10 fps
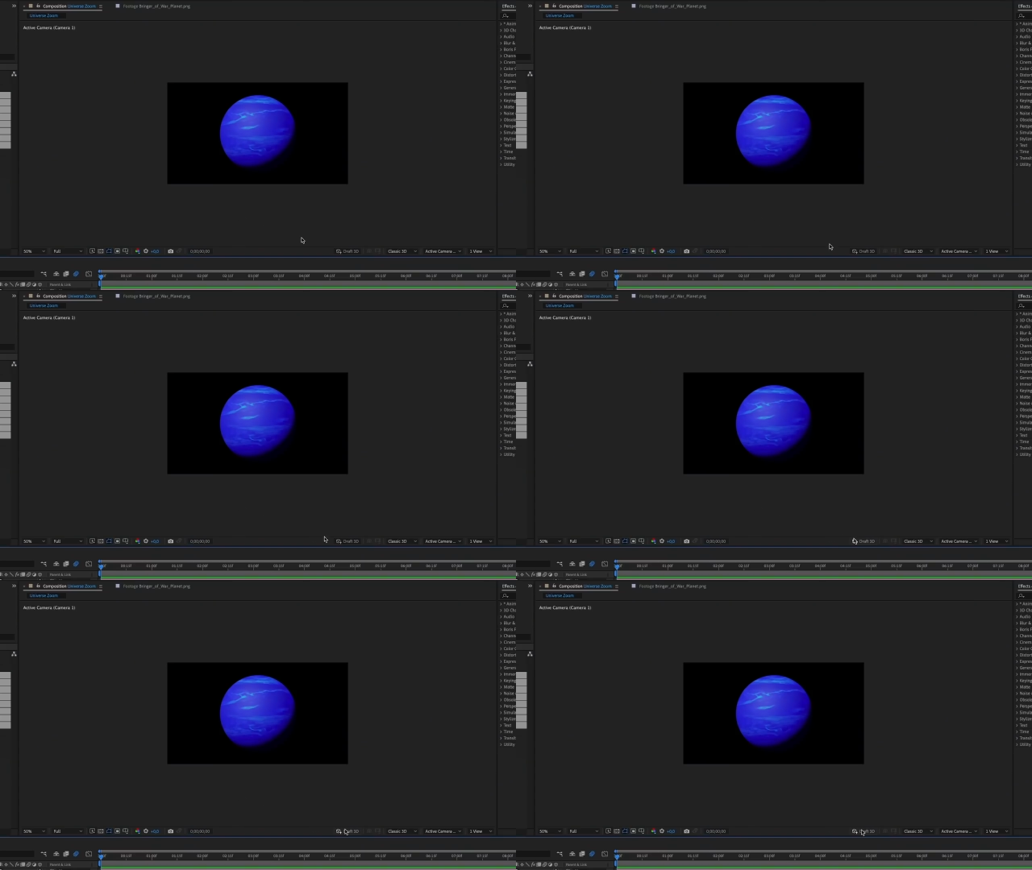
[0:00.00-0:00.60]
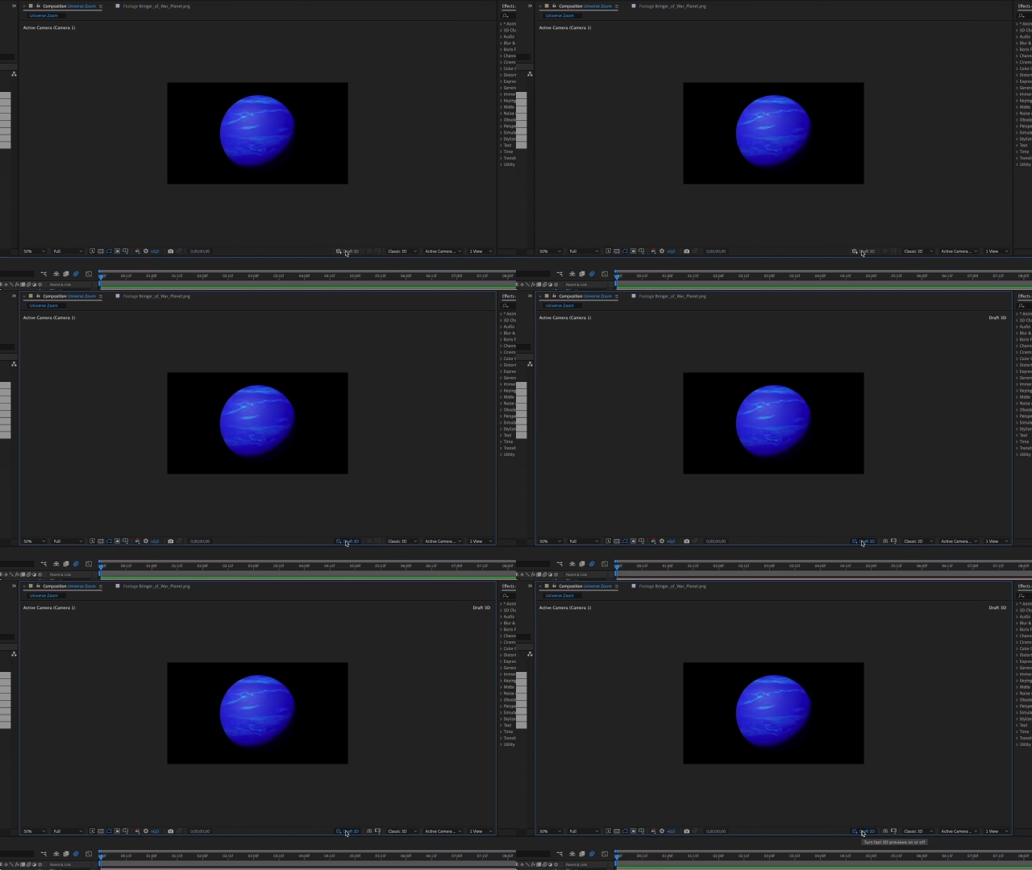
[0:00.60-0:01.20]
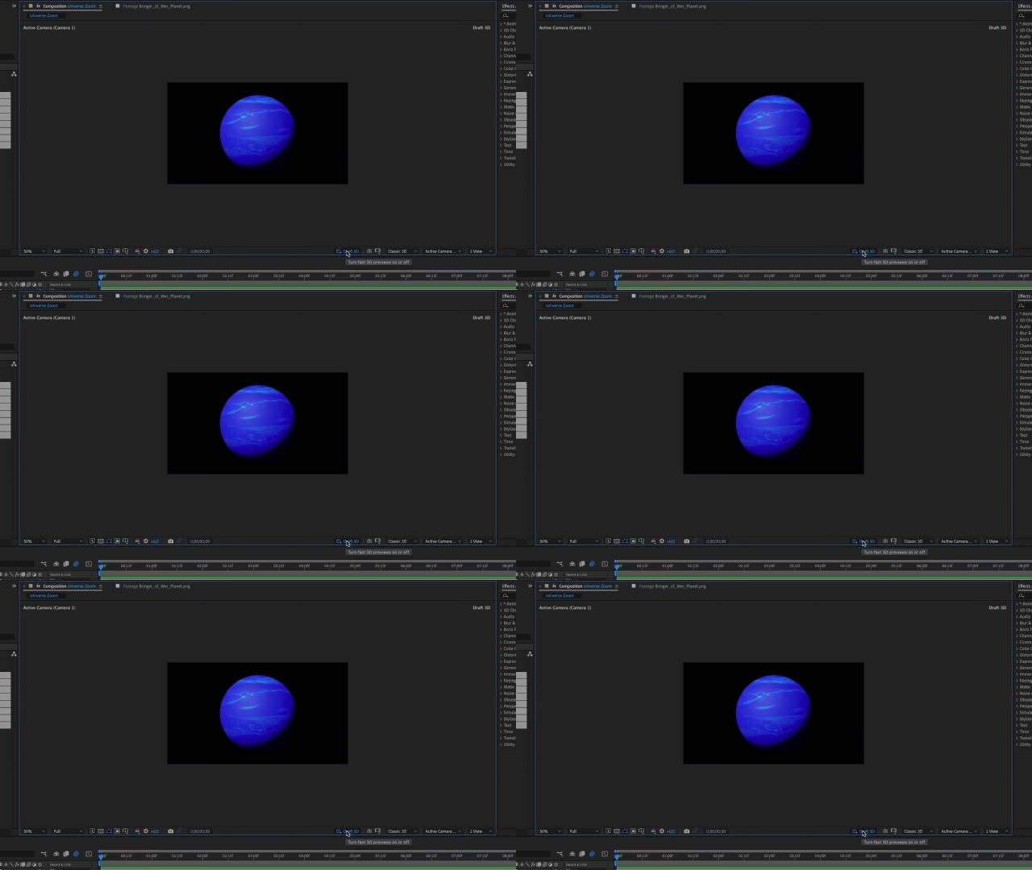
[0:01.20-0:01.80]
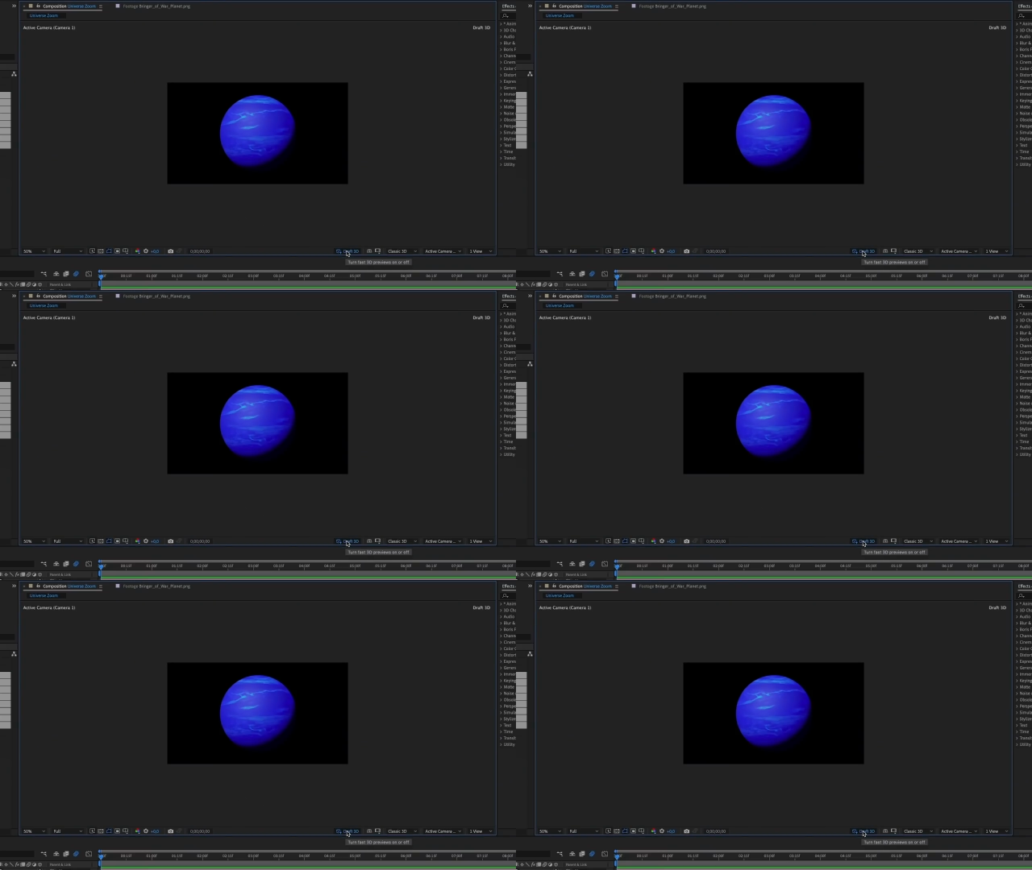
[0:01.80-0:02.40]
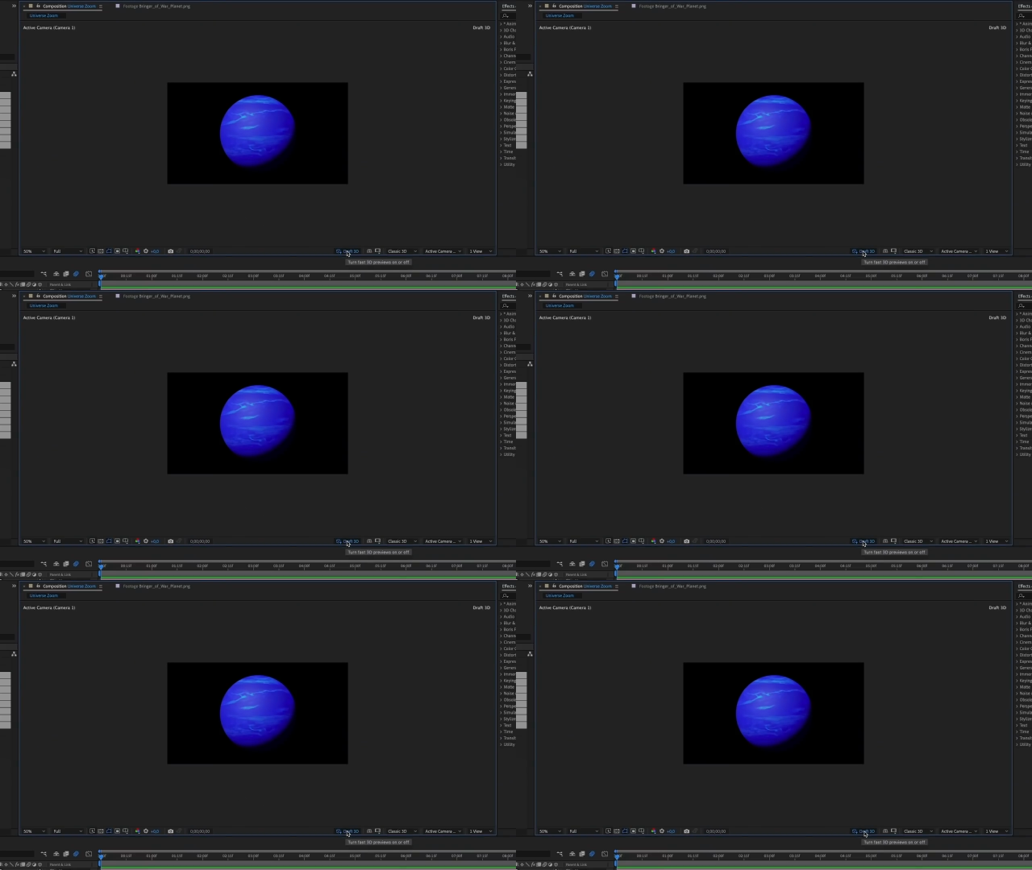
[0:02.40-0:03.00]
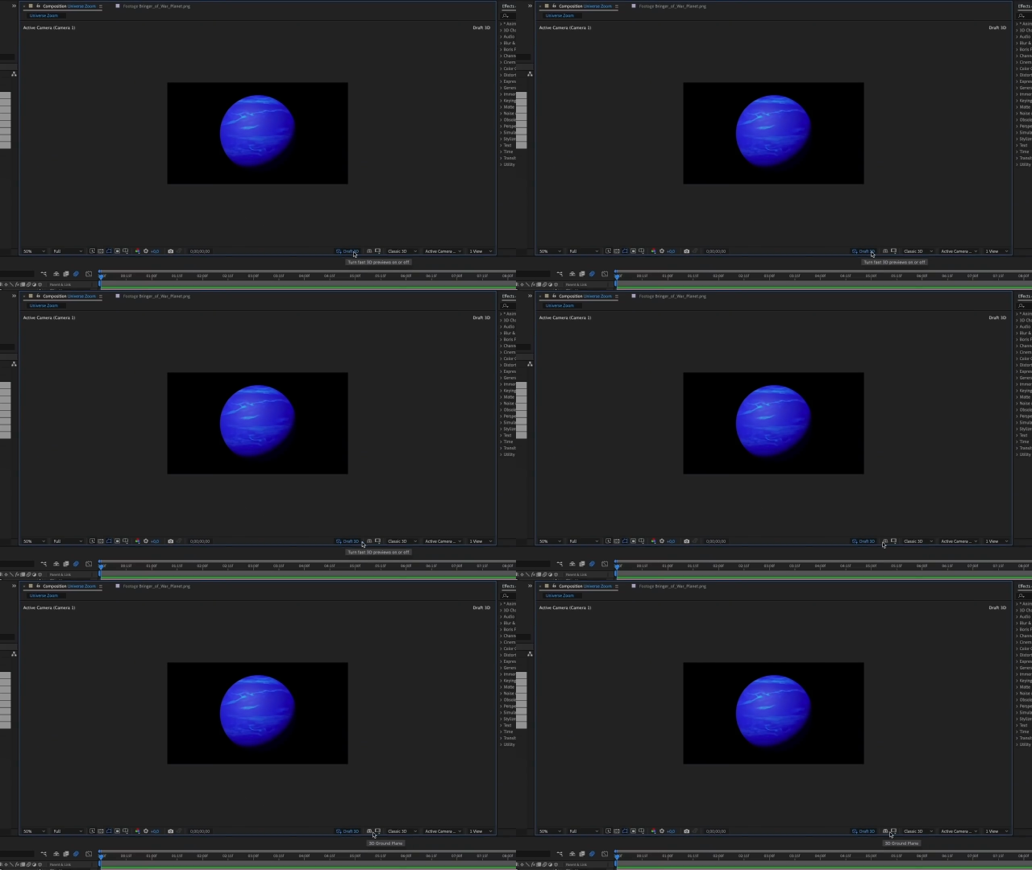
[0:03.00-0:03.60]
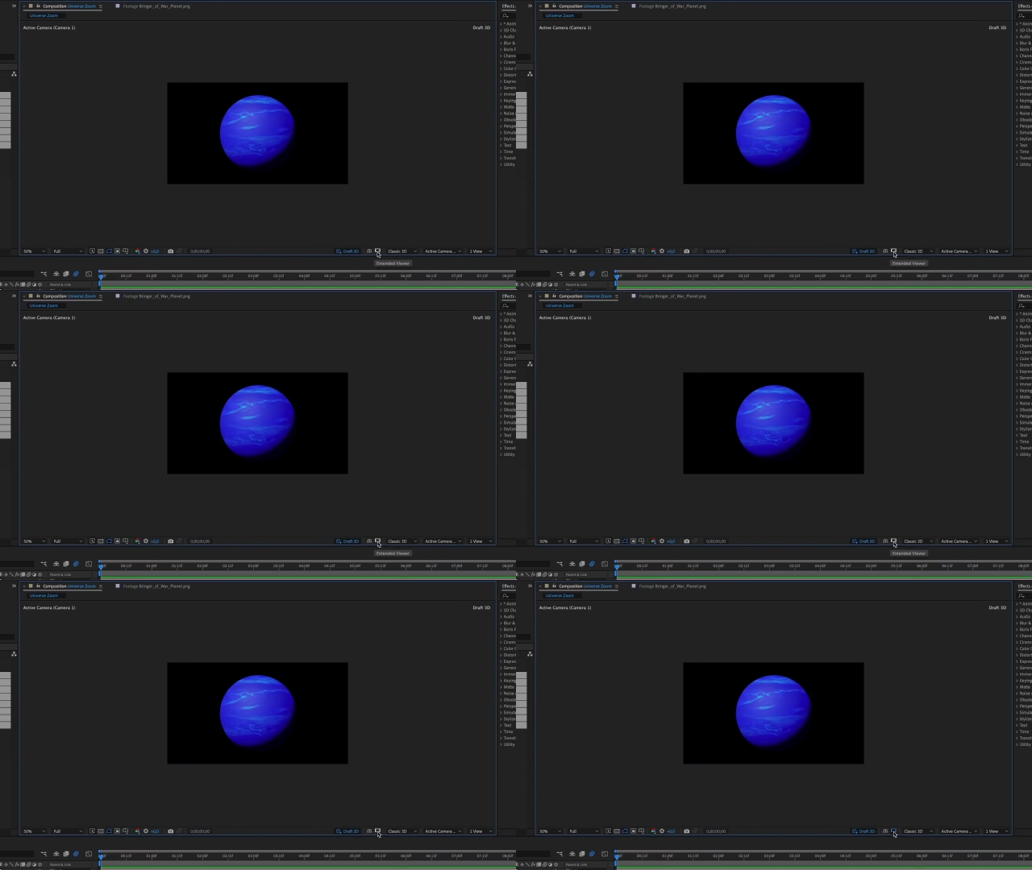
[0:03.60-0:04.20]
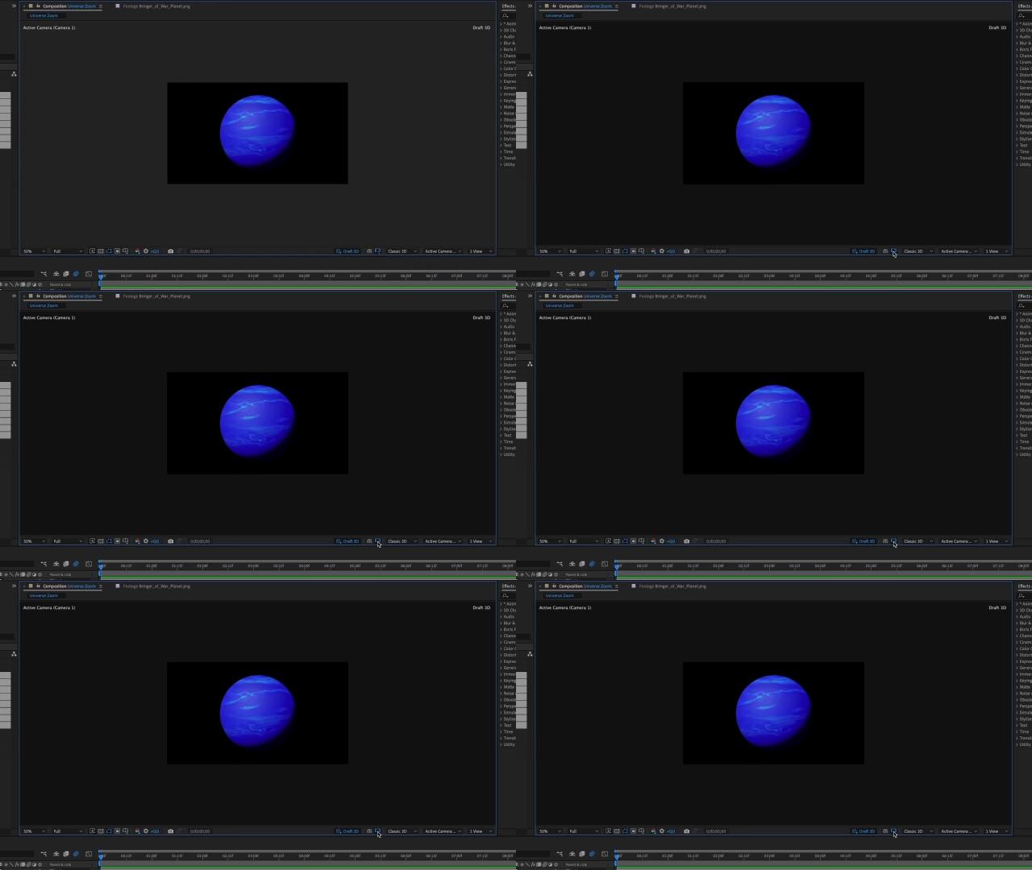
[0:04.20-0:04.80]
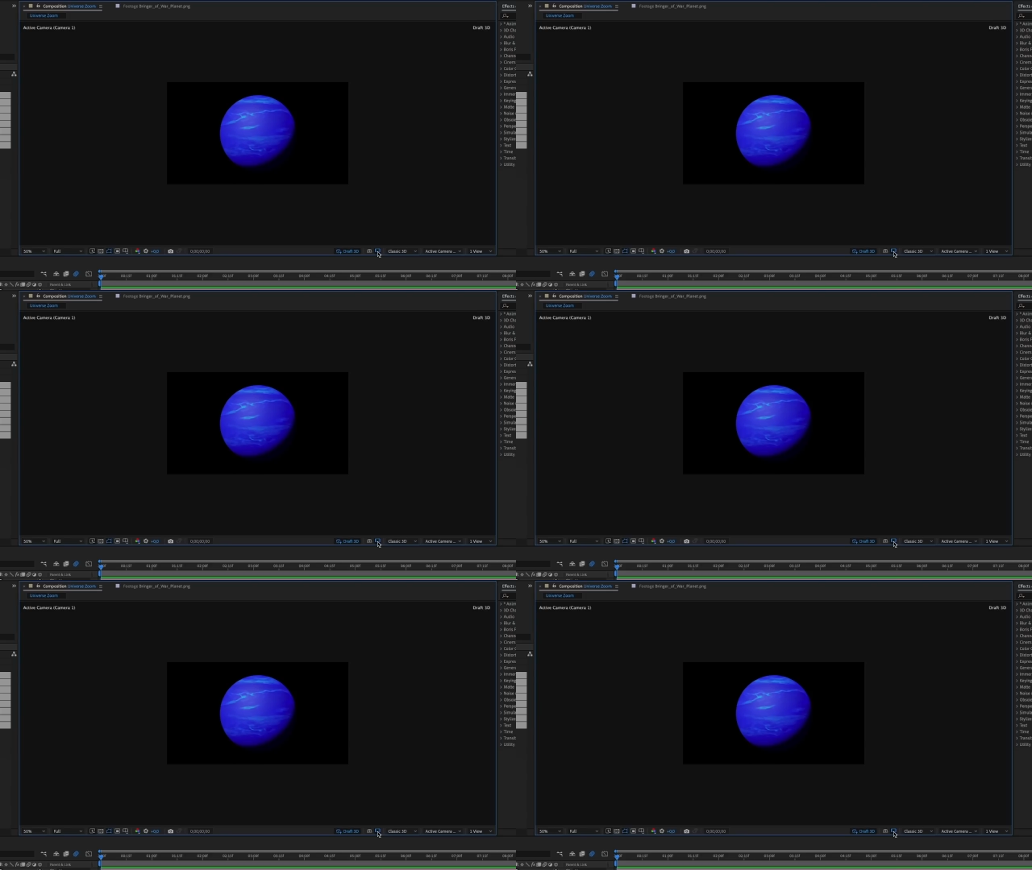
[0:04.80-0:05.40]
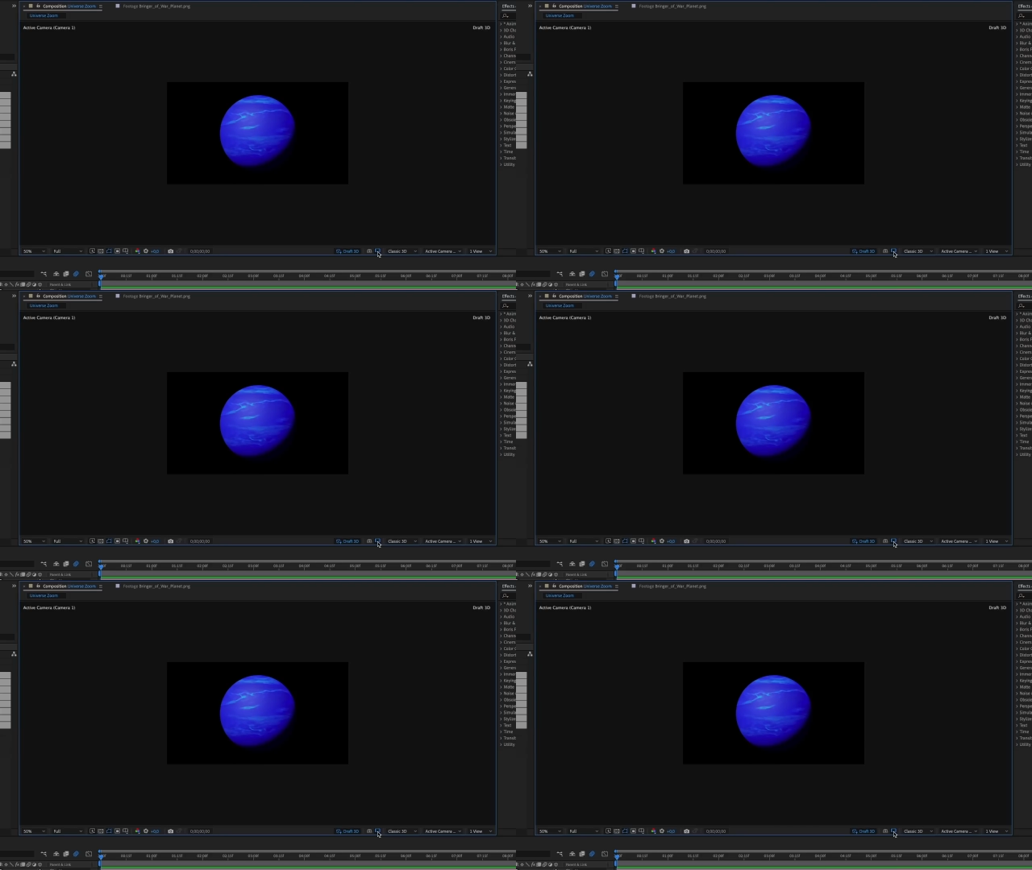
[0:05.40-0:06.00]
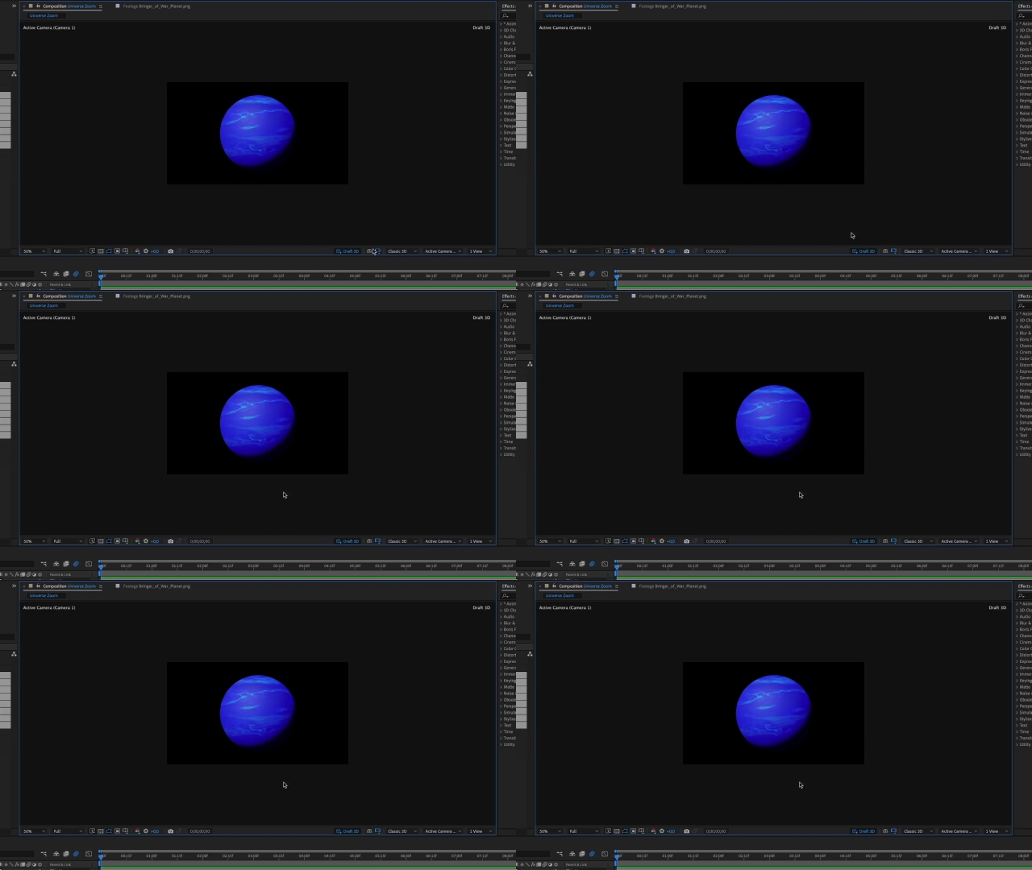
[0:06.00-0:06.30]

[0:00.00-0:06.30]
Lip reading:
(no speaker visible)